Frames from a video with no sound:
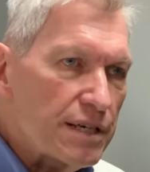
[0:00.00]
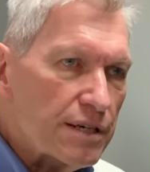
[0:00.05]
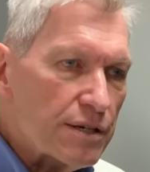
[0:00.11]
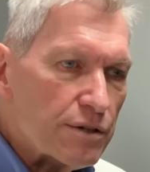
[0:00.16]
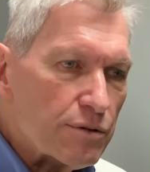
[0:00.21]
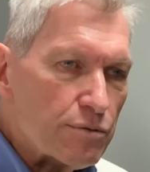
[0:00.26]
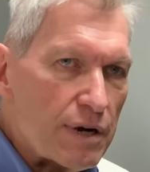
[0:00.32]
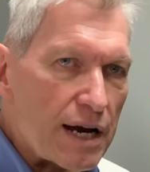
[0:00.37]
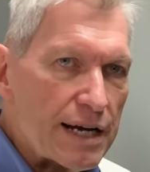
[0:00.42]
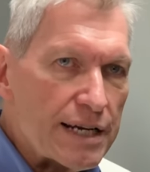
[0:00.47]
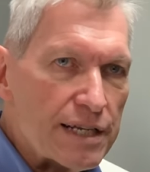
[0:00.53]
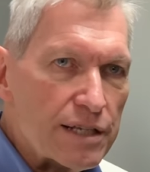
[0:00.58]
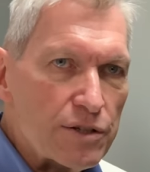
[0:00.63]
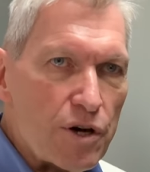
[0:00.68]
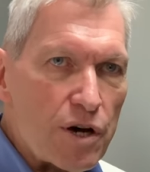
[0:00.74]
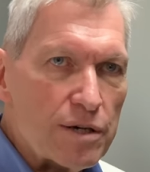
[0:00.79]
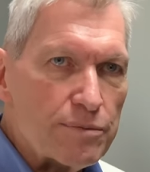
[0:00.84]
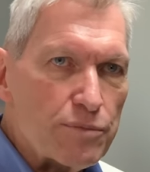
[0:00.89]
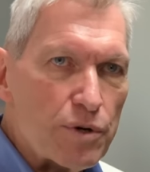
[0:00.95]
riding
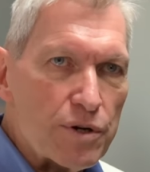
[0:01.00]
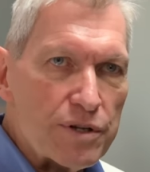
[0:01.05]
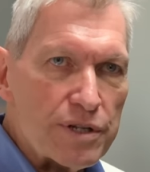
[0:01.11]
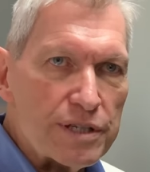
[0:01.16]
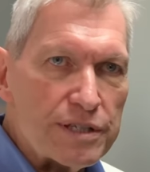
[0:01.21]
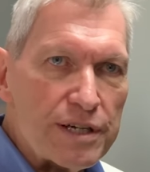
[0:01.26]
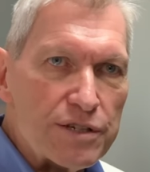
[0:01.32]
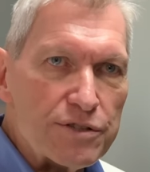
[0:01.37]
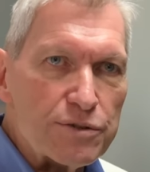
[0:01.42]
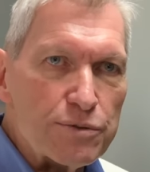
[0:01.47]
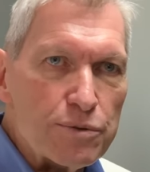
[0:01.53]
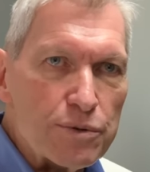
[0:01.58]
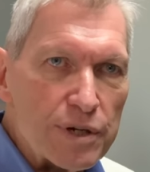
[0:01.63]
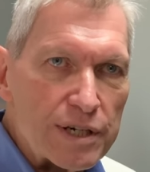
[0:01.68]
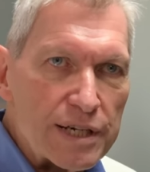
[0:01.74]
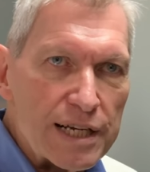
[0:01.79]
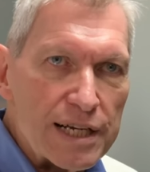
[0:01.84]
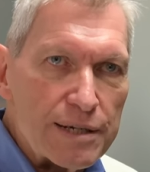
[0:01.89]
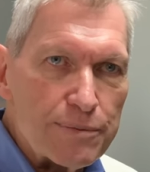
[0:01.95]
lawnmower that doesn't
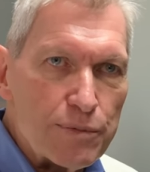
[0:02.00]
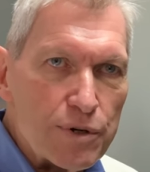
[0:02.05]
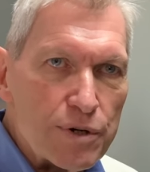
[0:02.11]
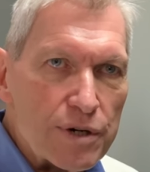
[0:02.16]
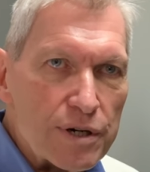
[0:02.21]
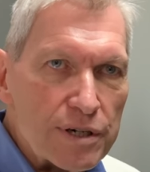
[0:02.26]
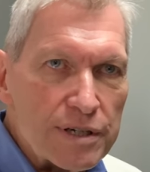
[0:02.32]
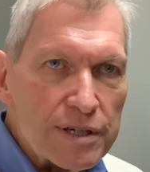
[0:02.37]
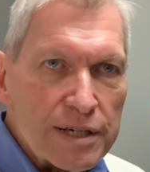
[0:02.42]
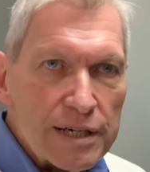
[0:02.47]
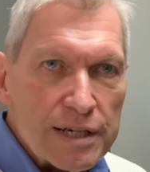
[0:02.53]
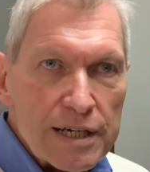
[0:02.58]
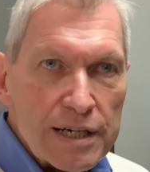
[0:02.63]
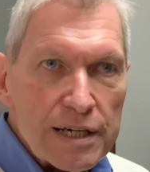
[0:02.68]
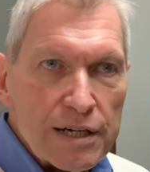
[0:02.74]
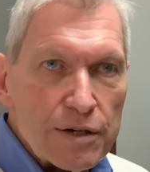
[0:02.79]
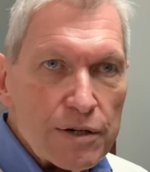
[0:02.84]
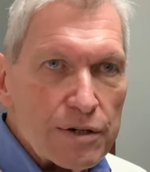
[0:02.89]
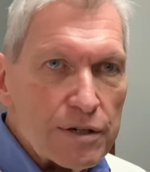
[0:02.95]
work anymore
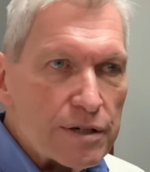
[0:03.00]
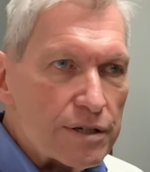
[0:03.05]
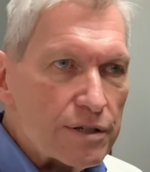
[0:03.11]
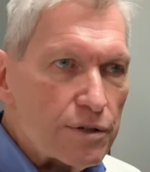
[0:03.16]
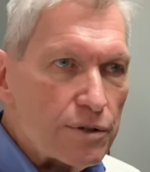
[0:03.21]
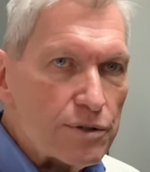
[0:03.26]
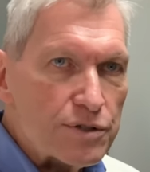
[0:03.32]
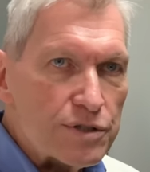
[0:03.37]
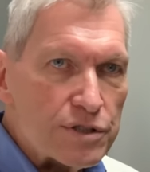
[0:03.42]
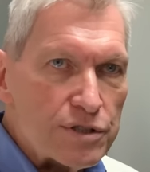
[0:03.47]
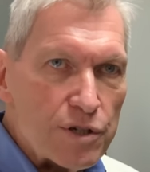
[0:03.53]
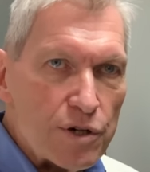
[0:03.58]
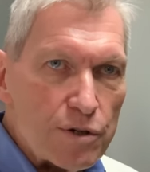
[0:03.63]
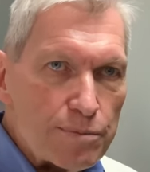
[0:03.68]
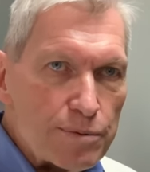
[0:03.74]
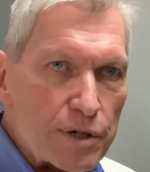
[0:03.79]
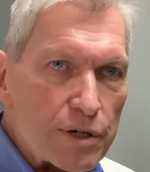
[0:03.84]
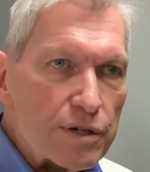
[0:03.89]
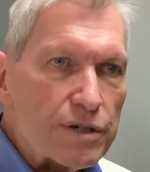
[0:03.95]
or an old
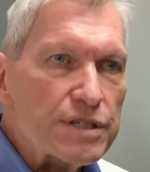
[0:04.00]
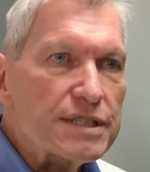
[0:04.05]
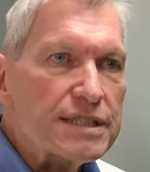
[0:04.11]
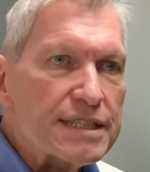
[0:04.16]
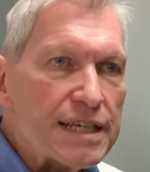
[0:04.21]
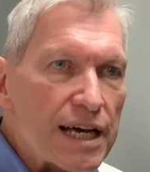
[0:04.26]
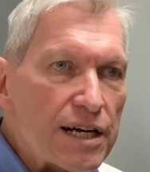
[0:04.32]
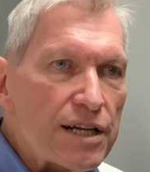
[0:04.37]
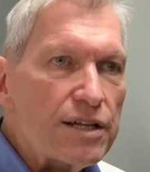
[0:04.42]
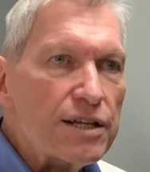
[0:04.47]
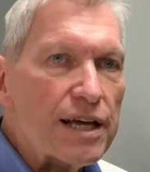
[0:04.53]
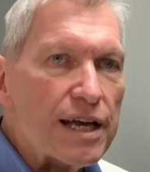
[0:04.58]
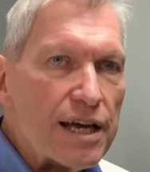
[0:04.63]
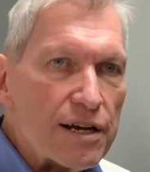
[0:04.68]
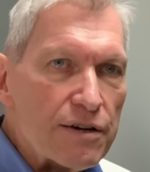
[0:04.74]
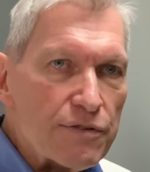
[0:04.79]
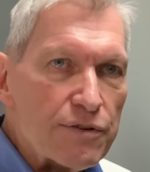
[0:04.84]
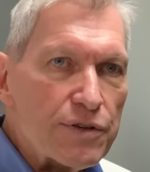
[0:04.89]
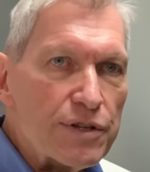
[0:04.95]
snowblower. Sell
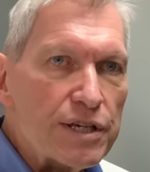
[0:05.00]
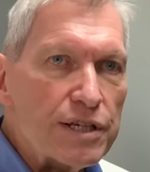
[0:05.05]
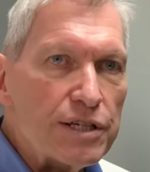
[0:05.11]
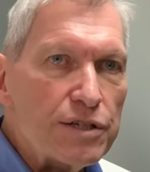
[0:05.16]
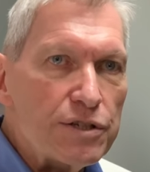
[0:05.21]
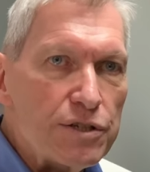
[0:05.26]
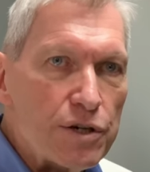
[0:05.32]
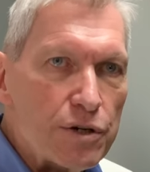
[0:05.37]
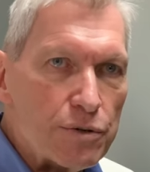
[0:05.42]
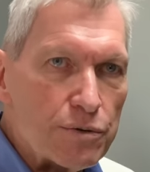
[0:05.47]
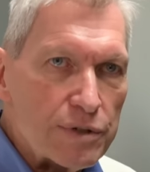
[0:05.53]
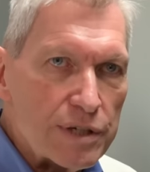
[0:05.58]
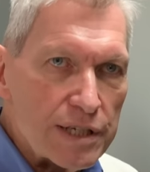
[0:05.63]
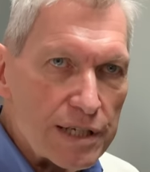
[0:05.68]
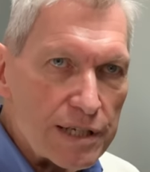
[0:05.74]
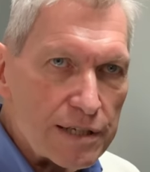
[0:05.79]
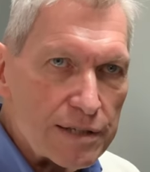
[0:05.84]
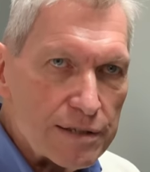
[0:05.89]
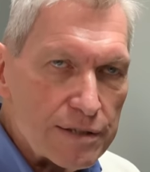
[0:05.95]
everything you don't
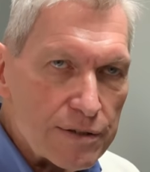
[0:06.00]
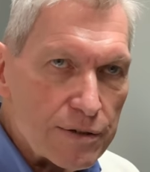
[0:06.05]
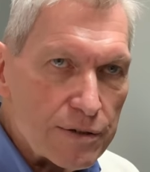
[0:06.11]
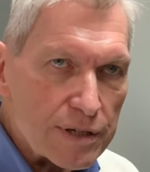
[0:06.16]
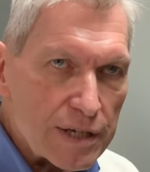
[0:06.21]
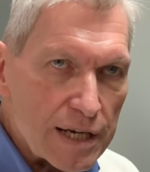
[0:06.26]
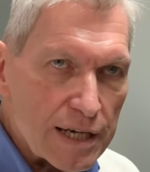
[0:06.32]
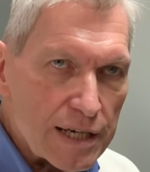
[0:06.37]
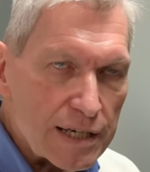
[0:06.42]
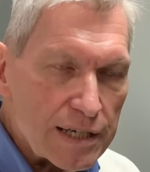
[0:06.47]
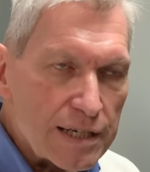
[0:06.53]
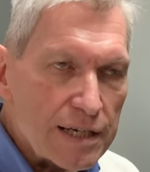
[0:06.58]
need, okay?